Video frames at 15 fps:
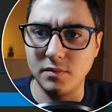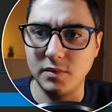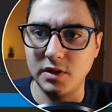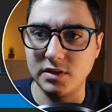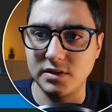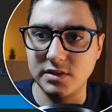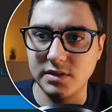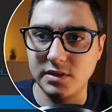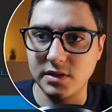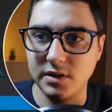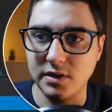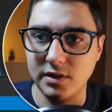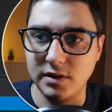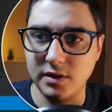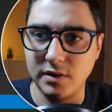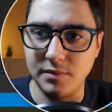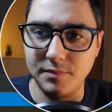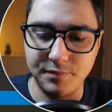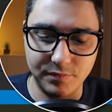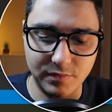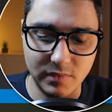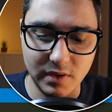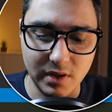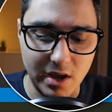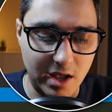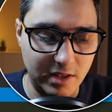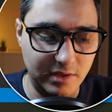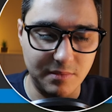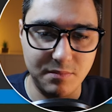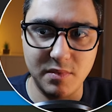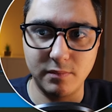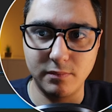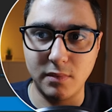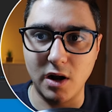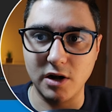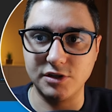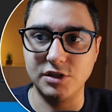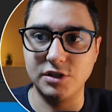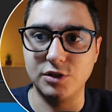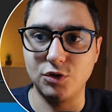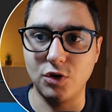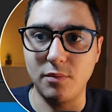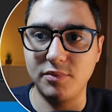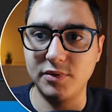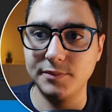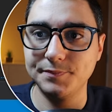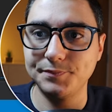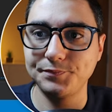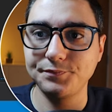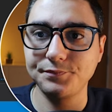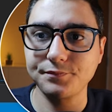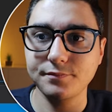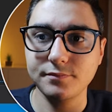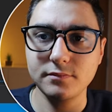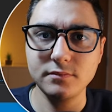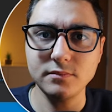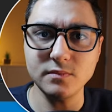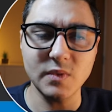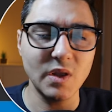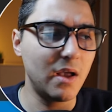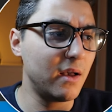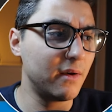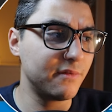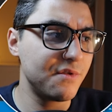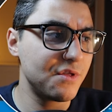Let's add a margin top of